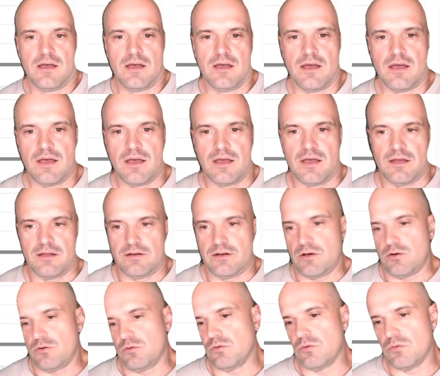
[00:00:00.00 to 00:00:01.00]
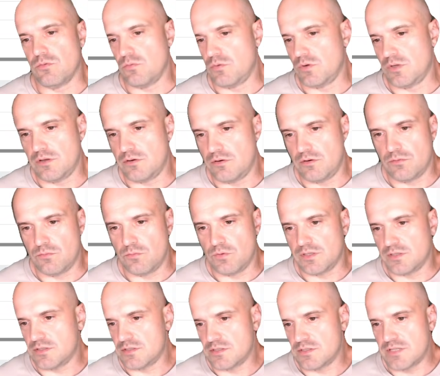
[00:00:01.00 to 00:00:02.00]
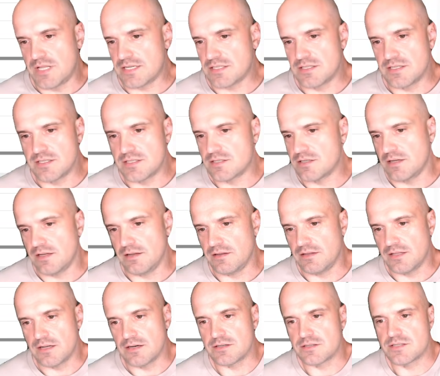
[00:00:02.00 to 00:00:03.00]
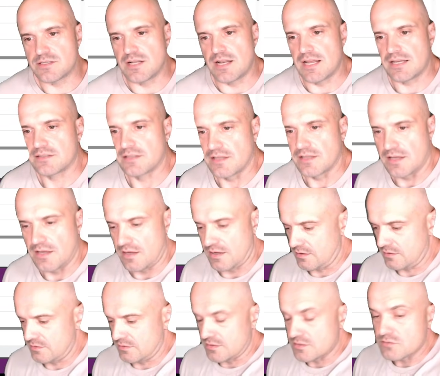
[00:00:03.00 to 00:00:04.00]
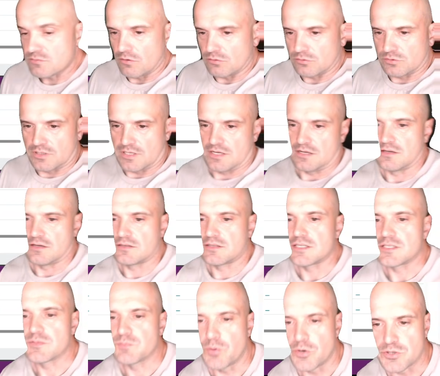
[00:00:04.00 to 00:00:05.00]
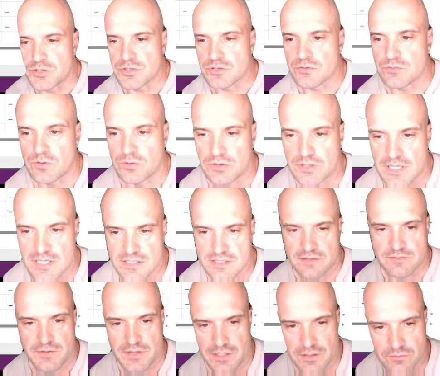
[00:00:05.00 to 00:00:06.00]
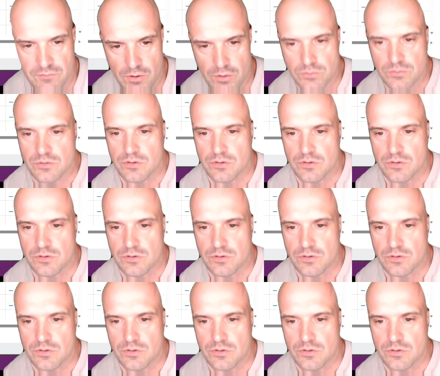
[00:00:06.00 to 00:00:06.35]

No, what next is either select this quote, this purchase quote as the winning quote,